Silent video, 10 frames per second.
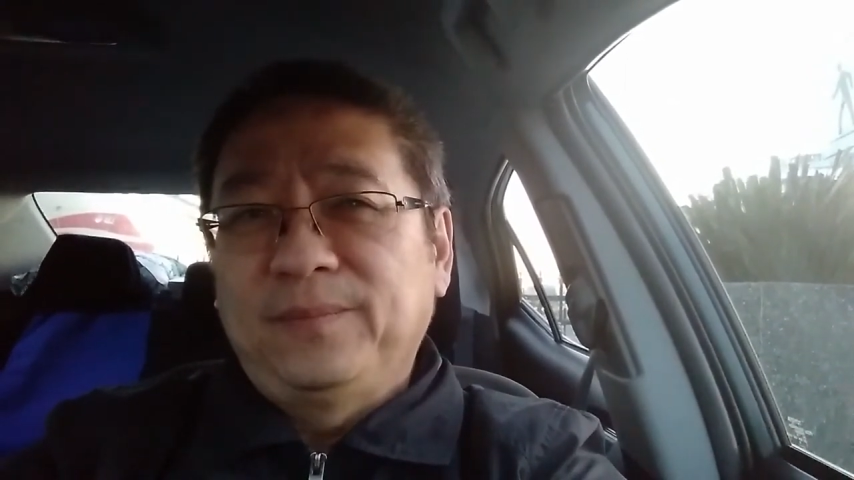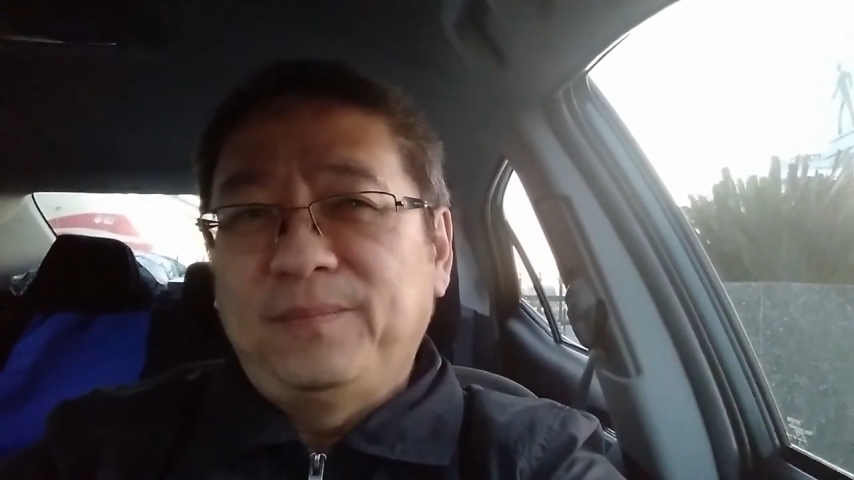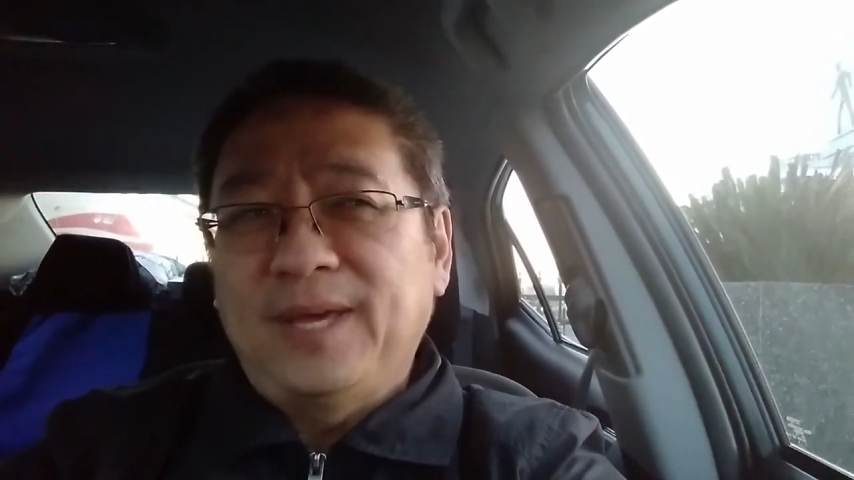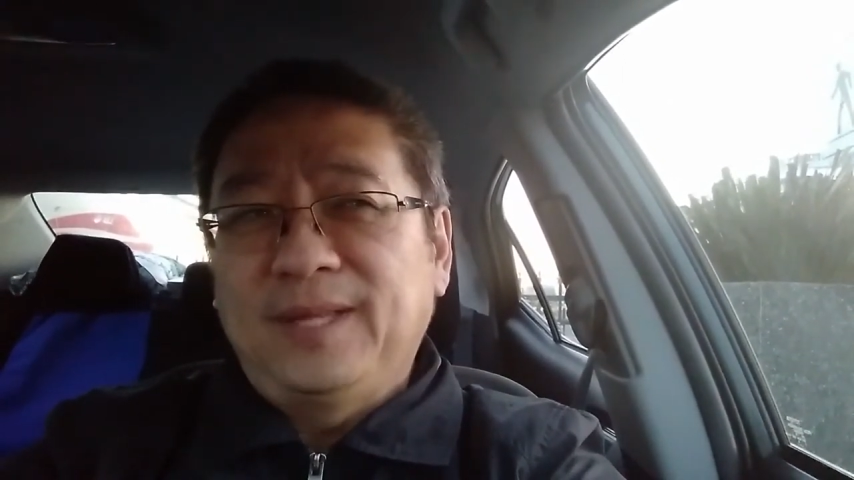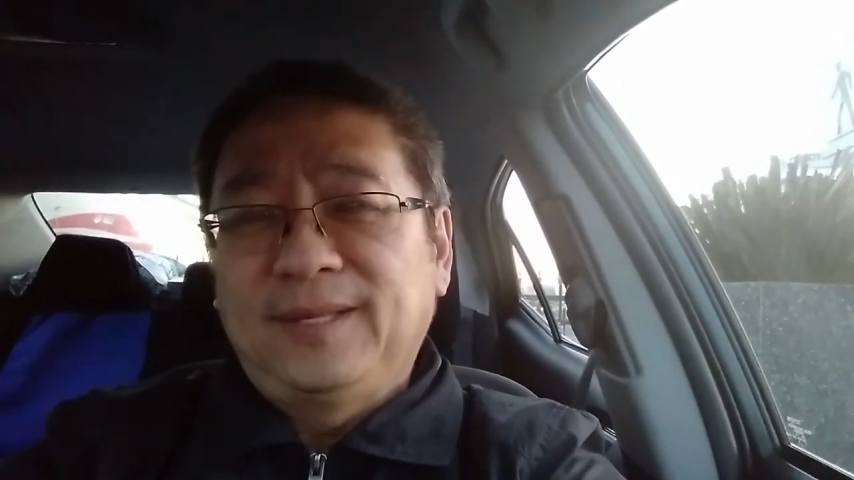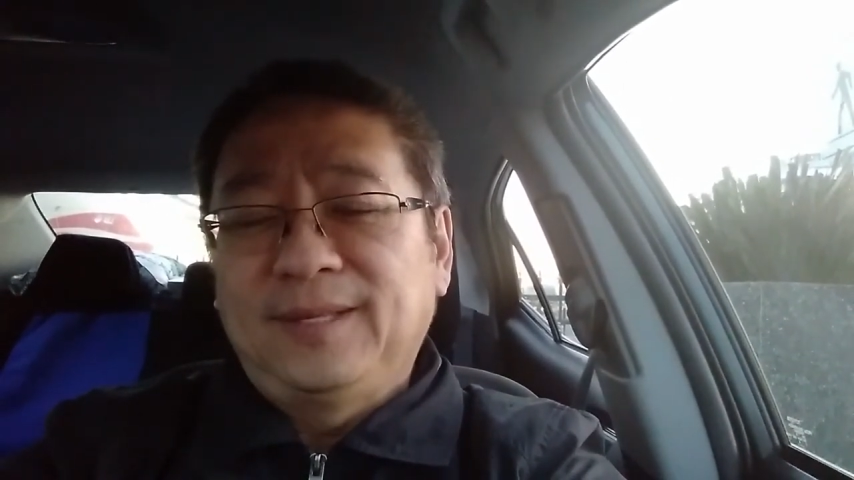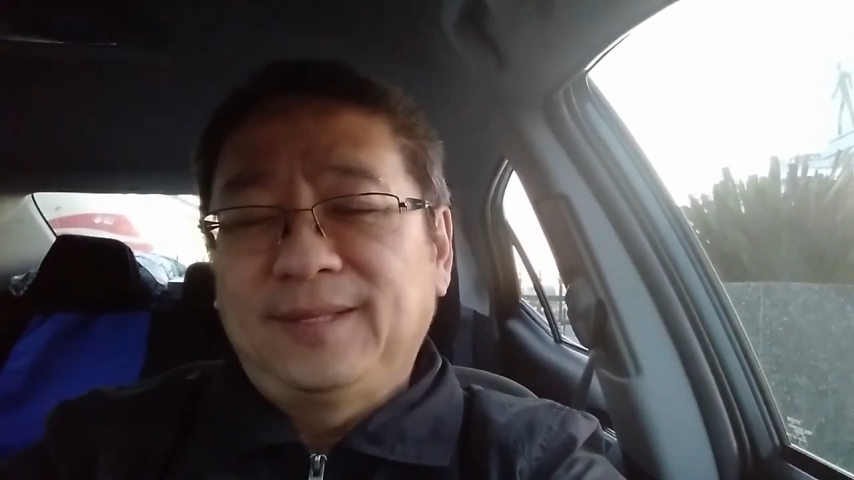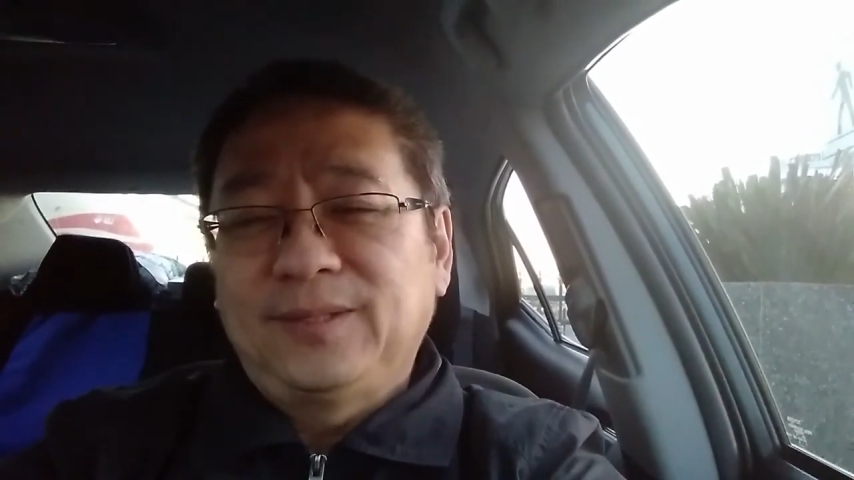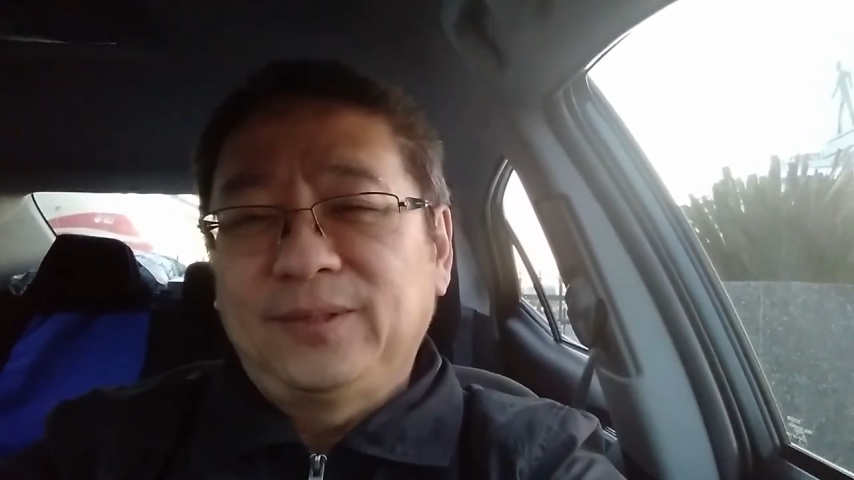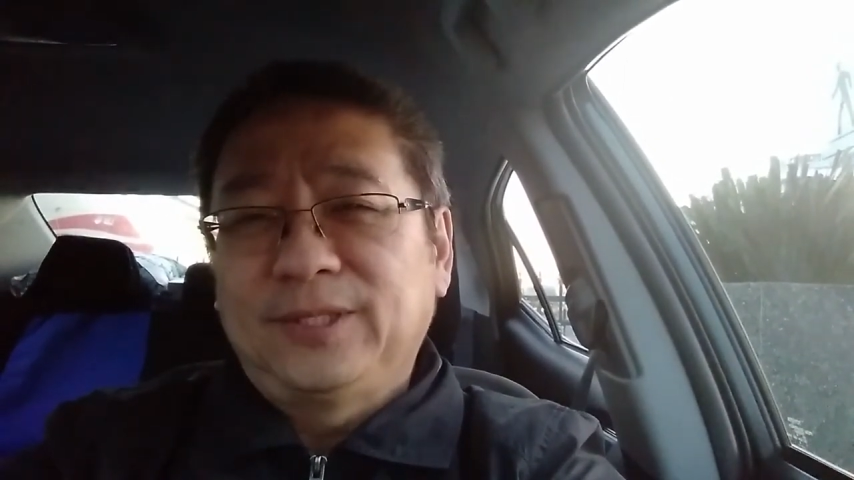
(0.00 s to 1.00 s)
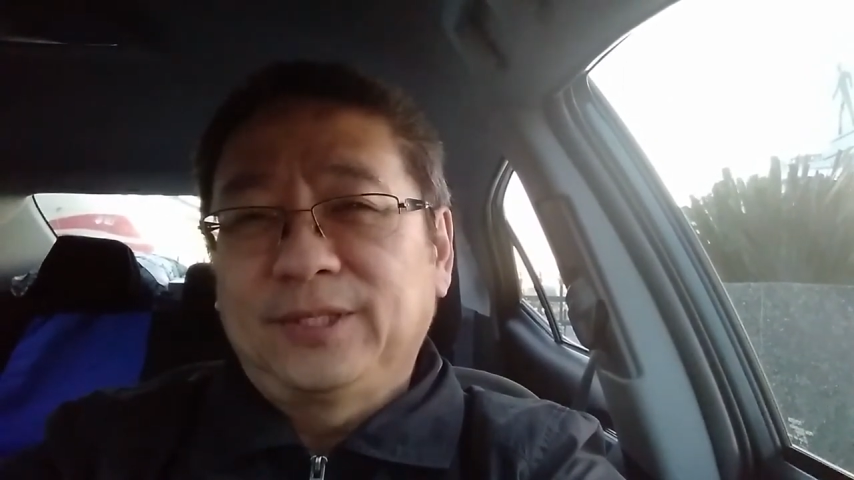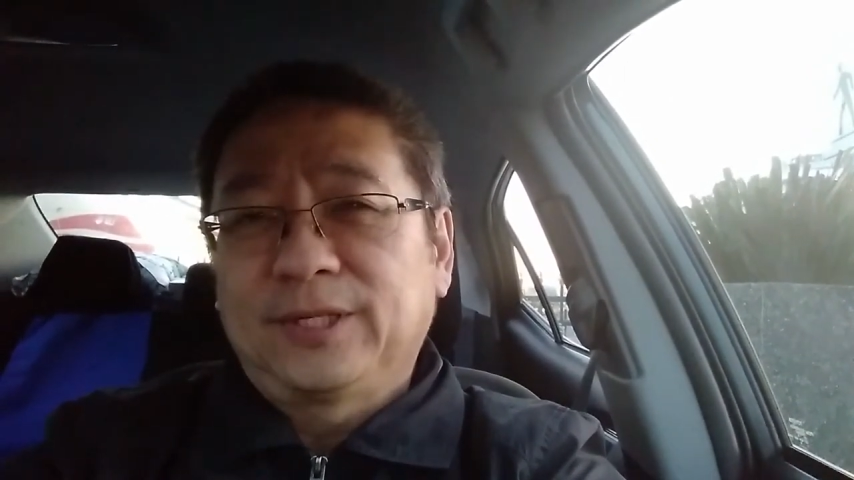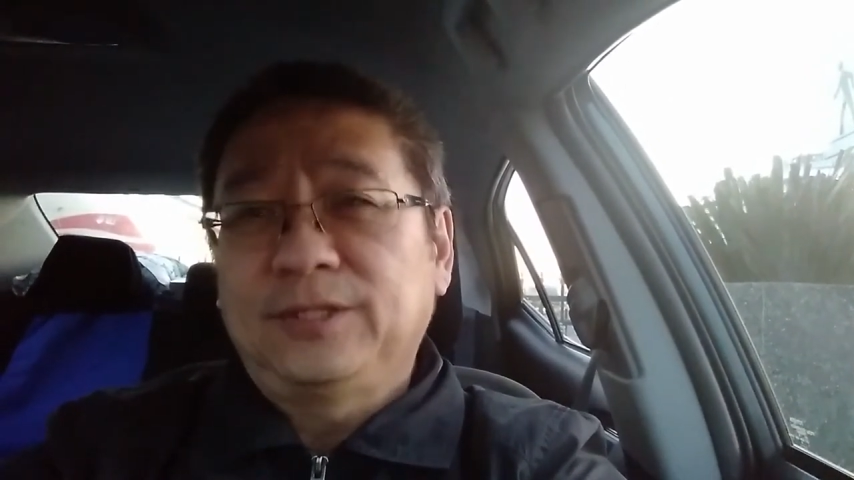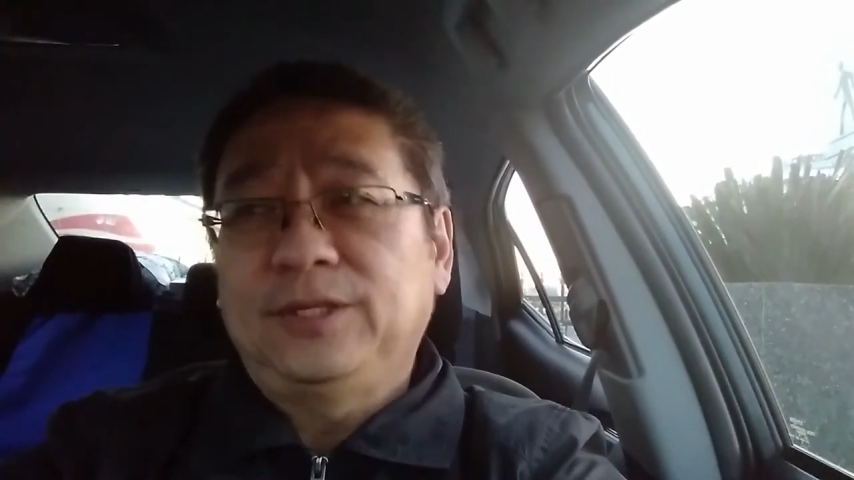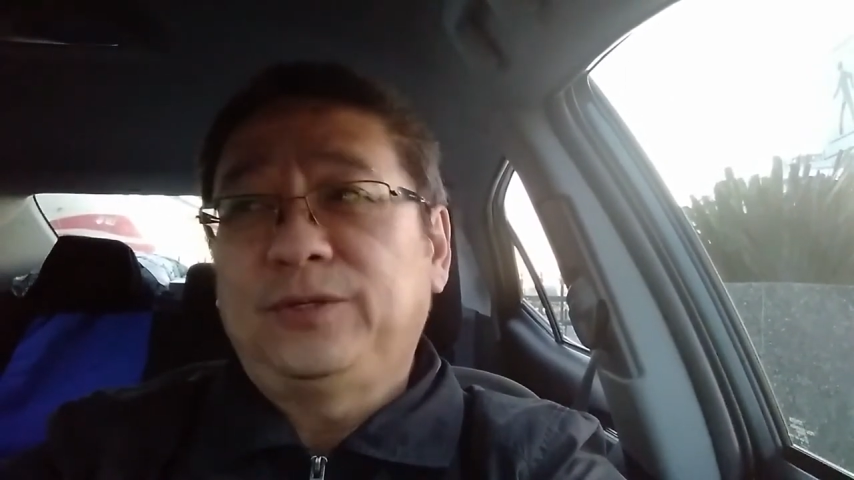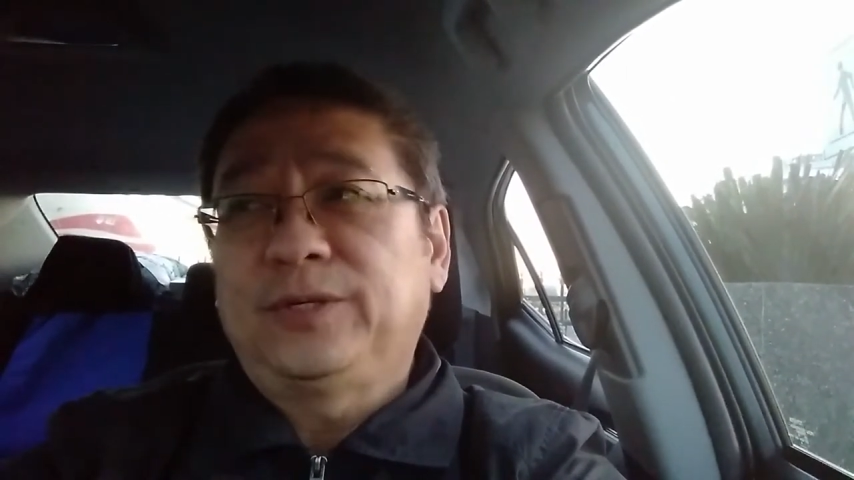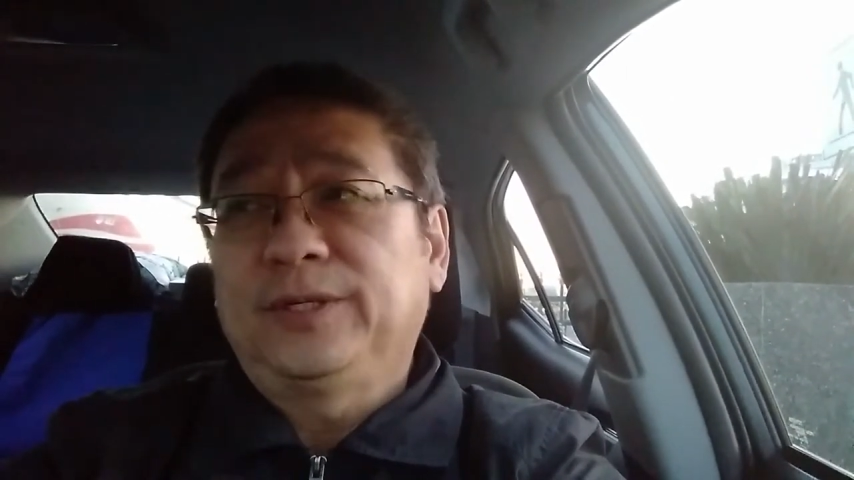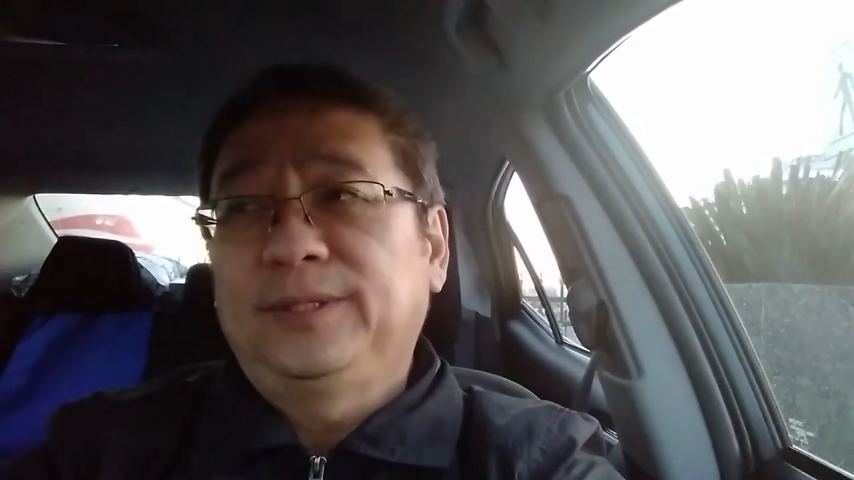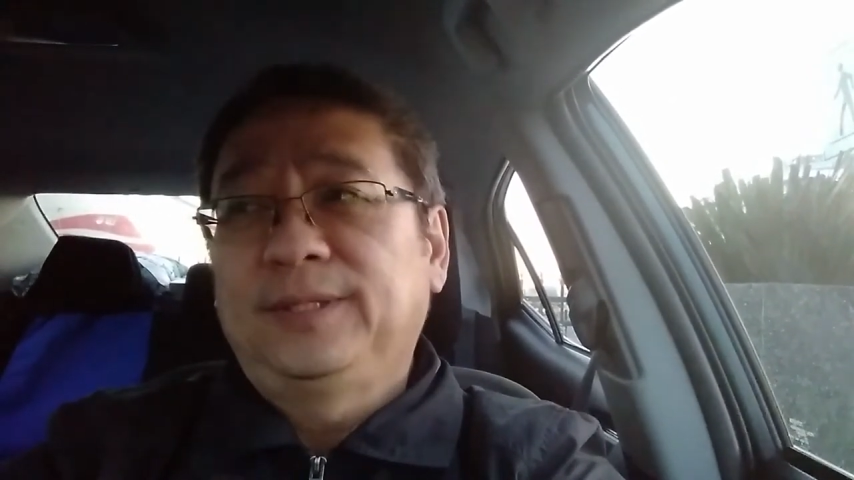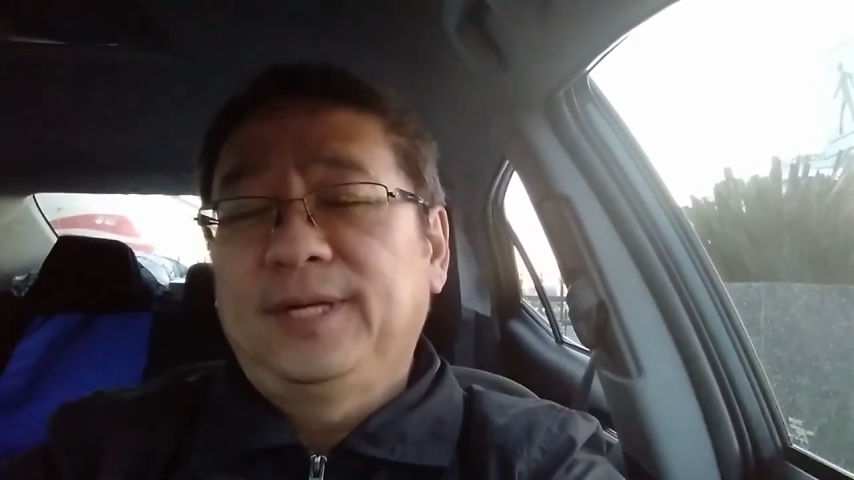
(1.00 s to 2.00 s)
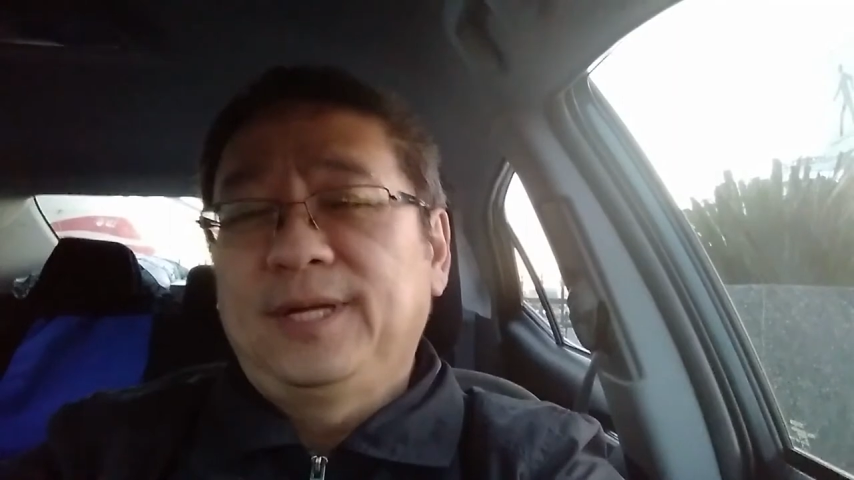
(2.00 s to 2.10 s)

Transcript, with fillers: been to the cathedral